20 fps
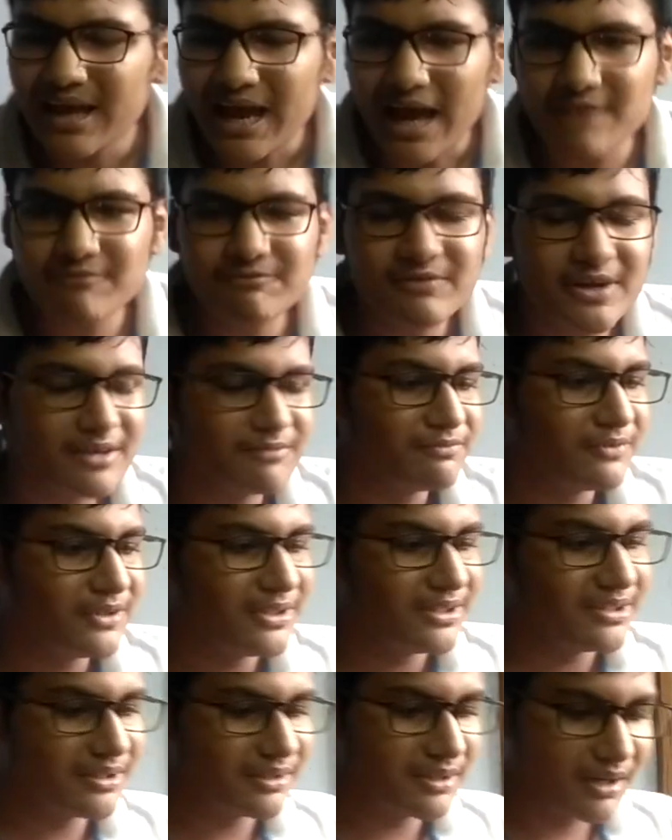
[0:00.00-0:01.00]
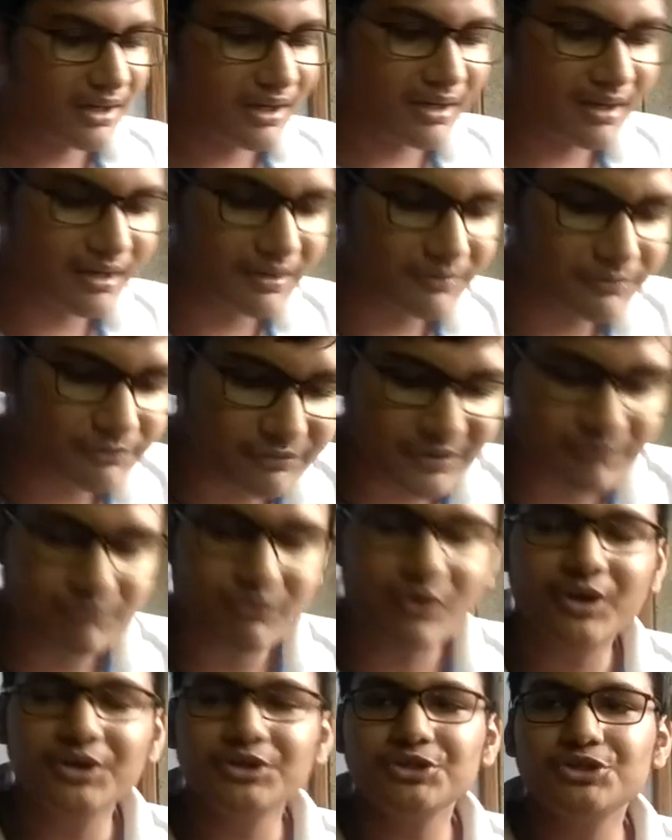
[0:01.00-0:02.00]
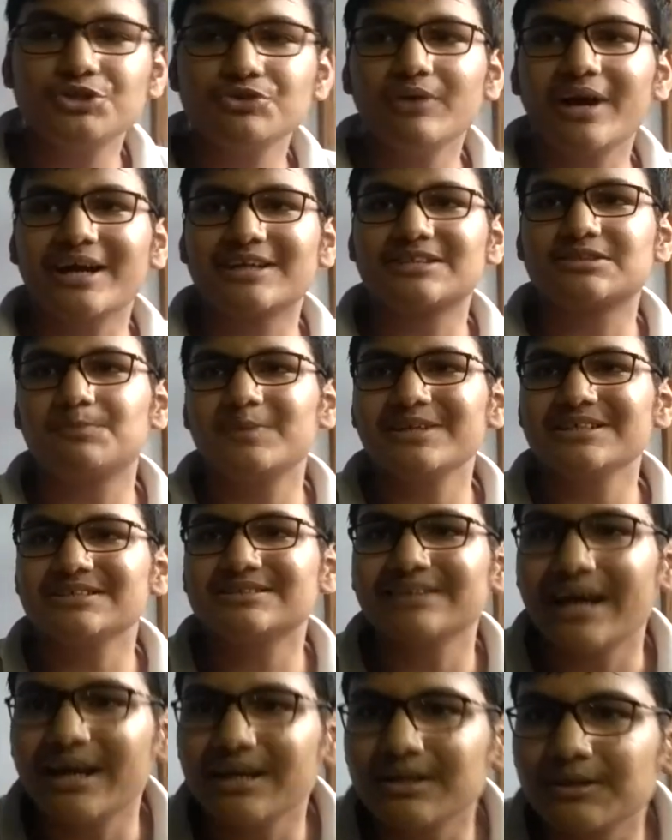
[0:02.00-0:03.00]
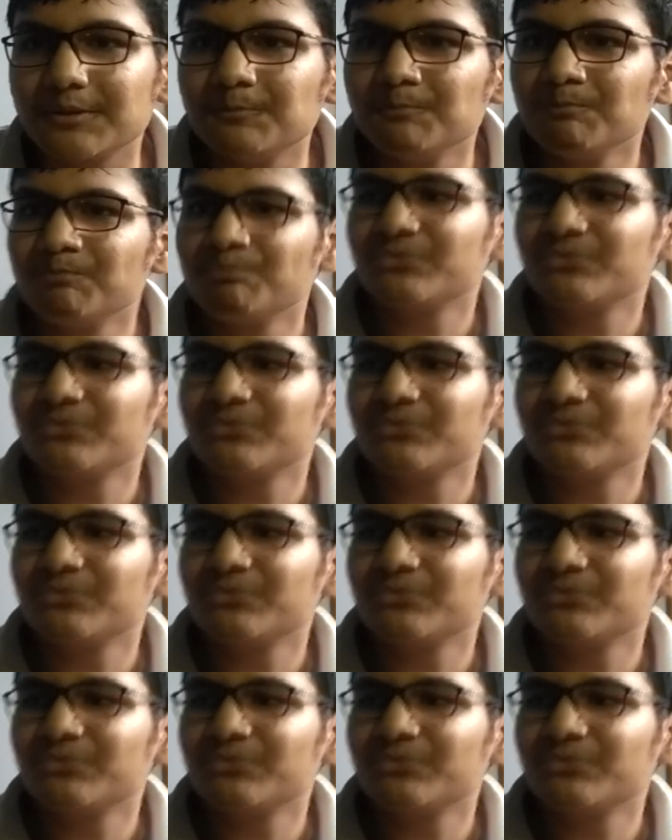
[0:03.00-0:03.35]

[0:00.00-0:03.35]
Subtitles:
And when we want to express that